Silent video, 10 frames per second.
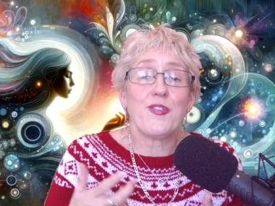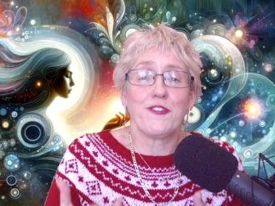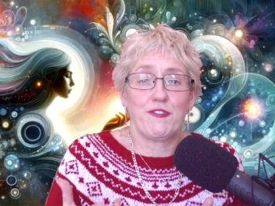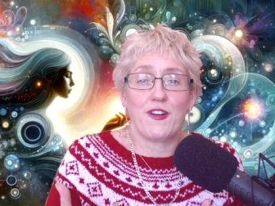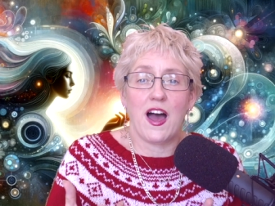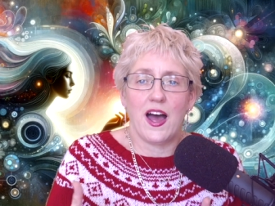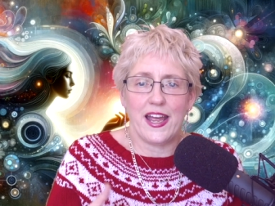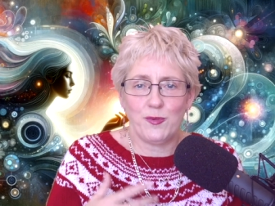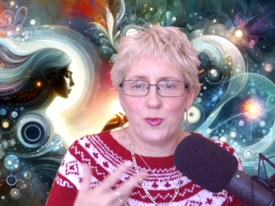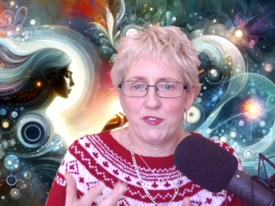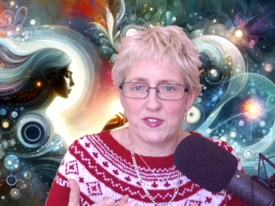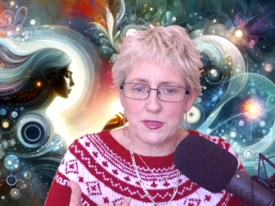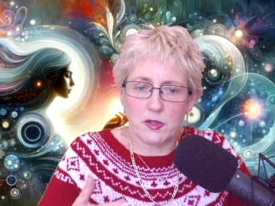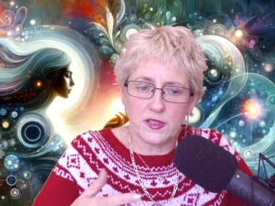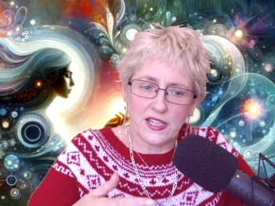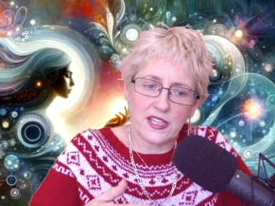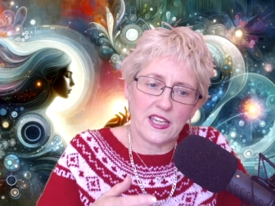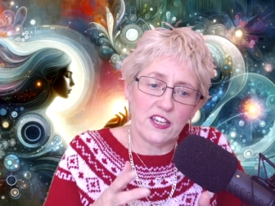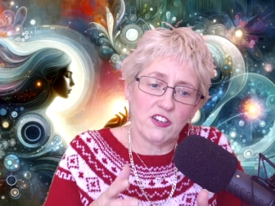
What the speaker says: on the fly with responding